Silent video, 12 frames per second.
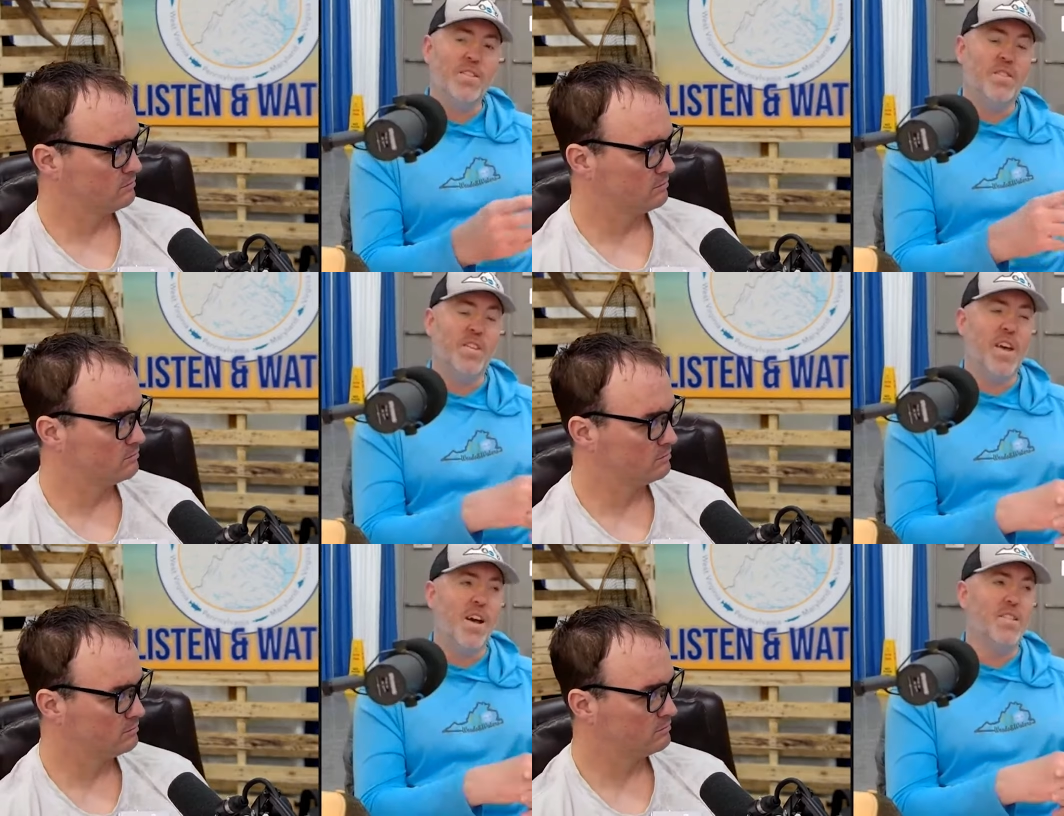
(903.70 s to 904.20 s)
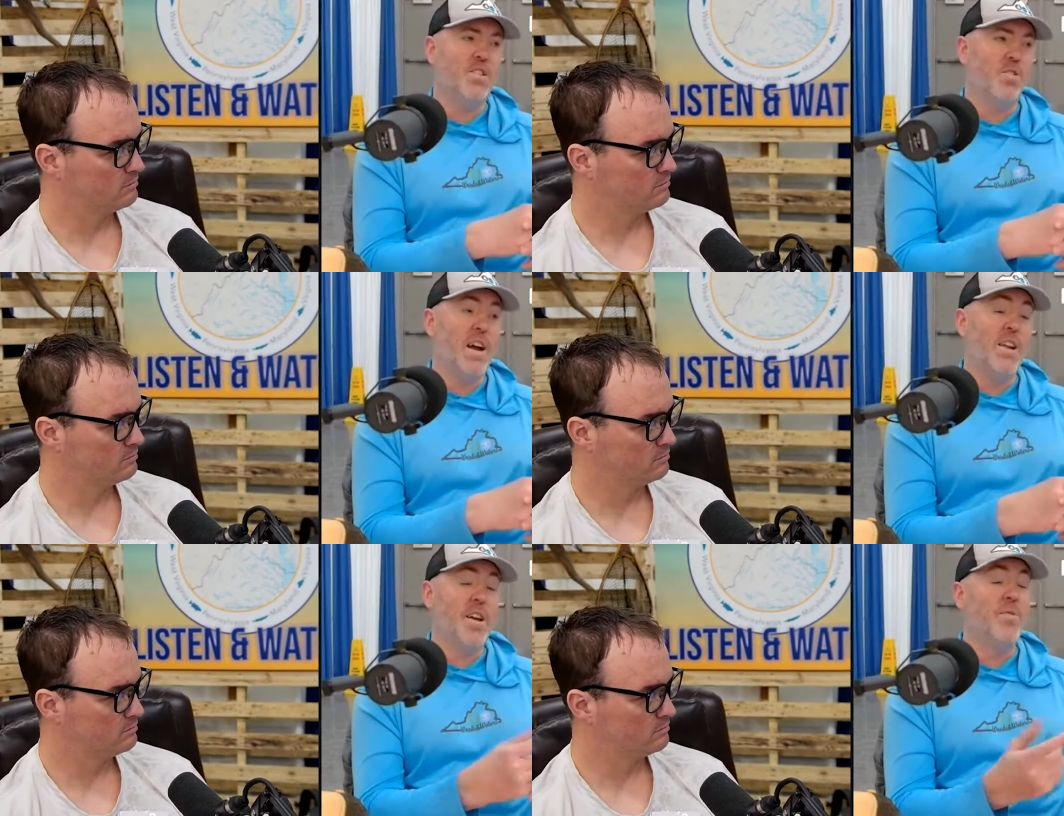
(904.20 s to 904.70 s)
Speaker 1: things like that. So
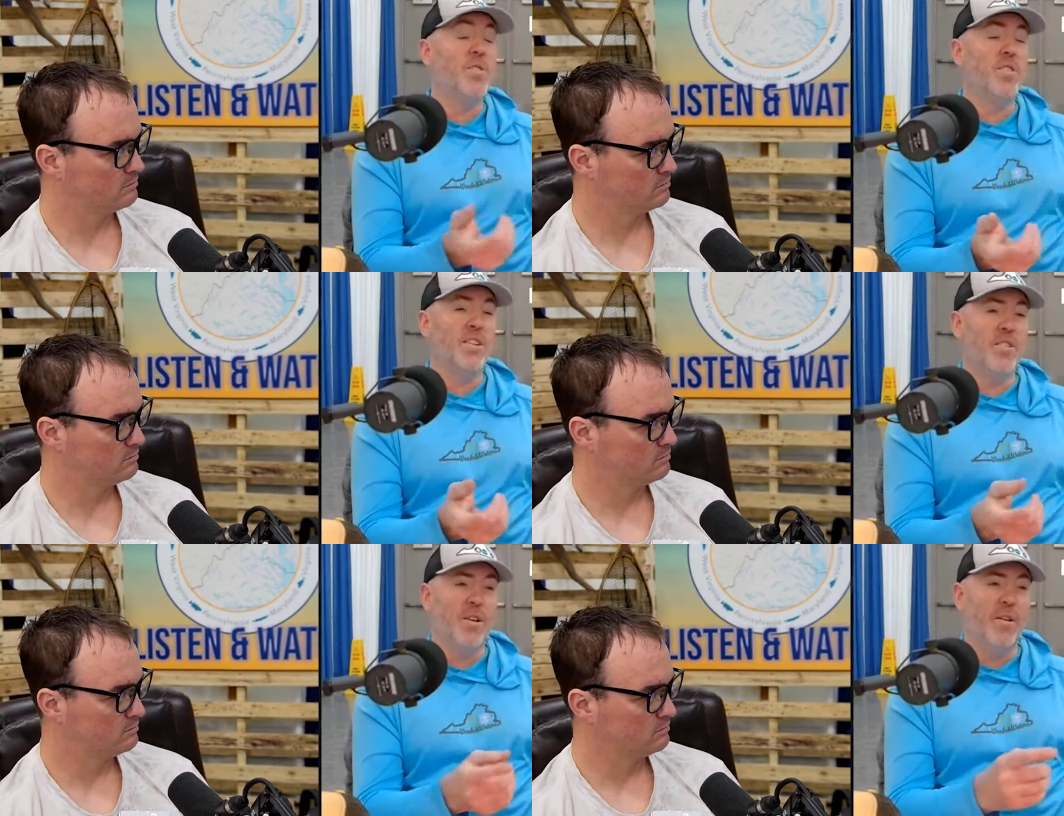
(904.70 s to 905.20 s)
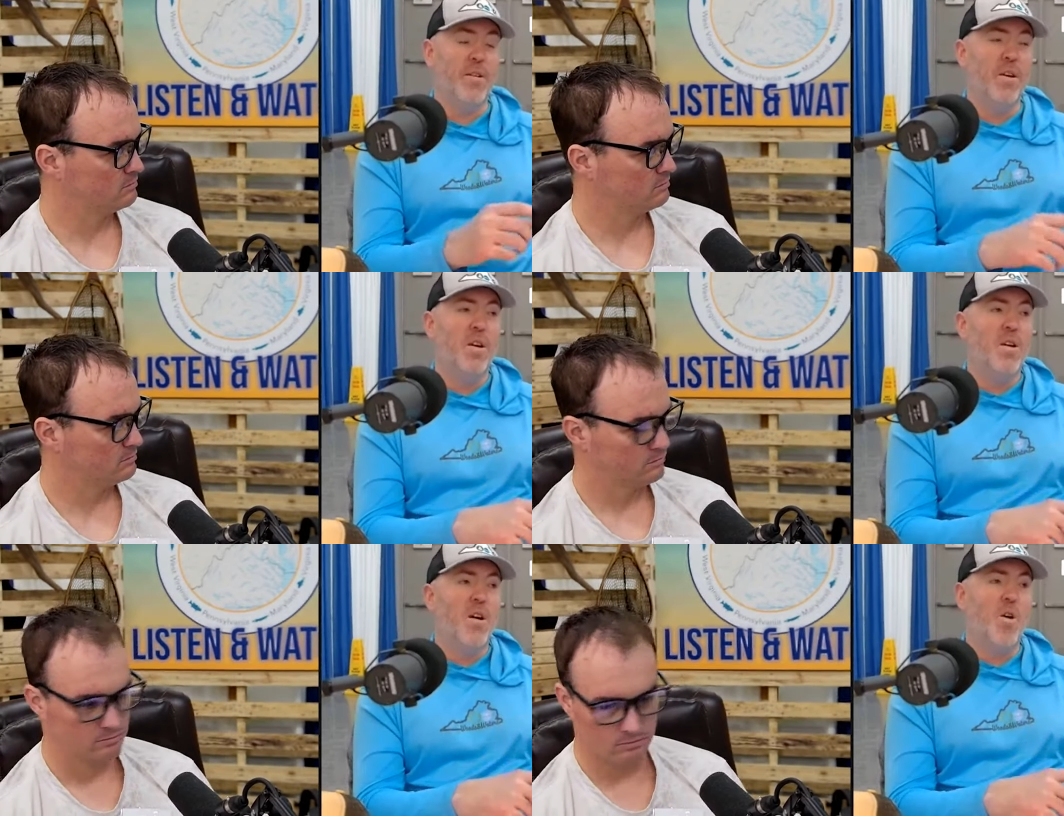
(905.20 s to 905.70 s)
like I definitely think they
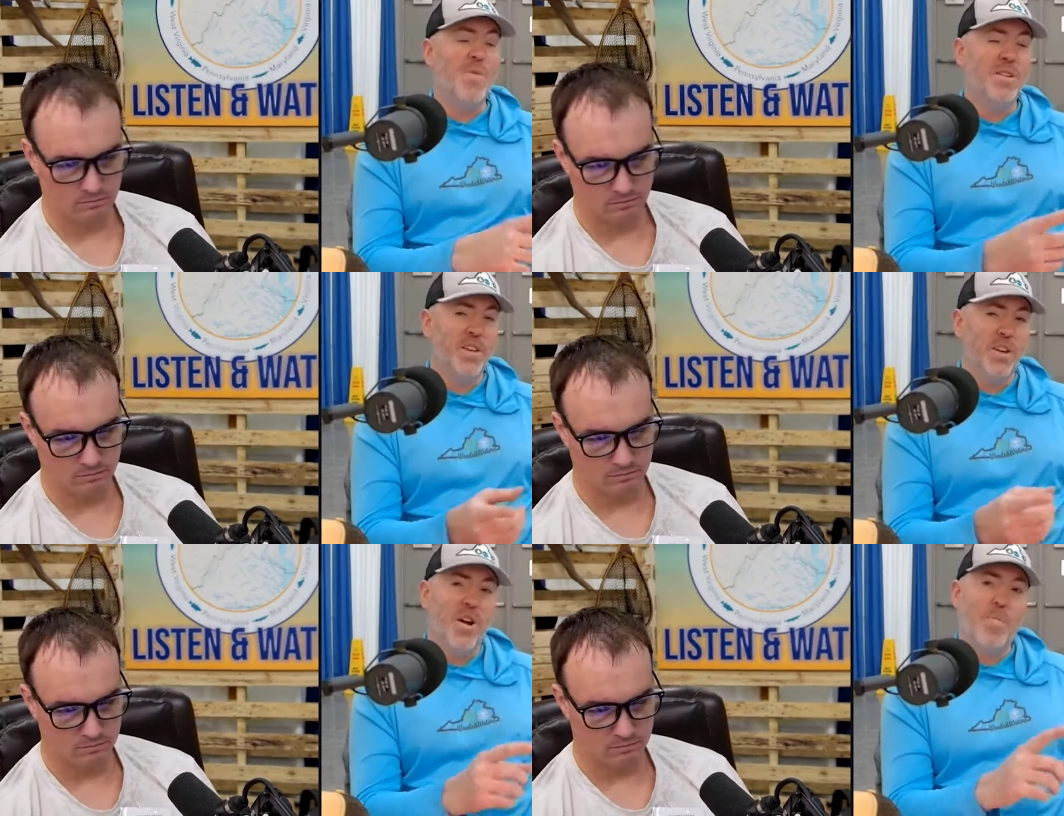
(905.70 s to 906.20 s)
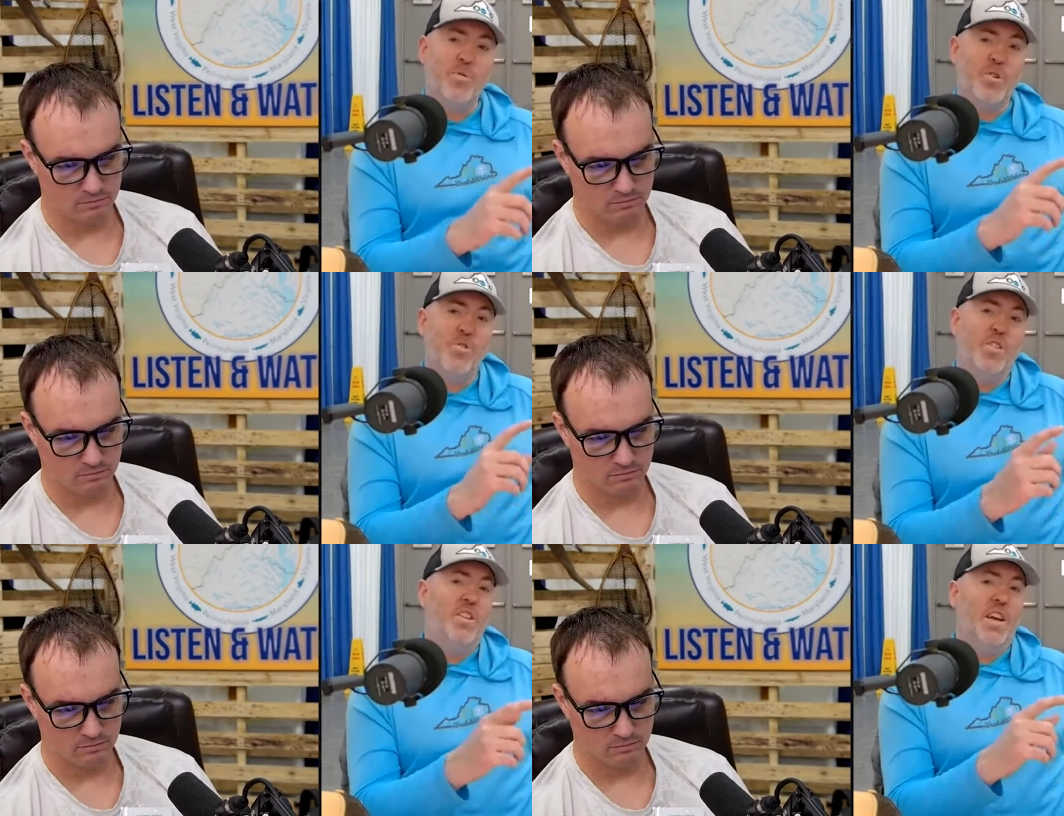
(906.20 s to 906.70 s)
are missing an opportunity,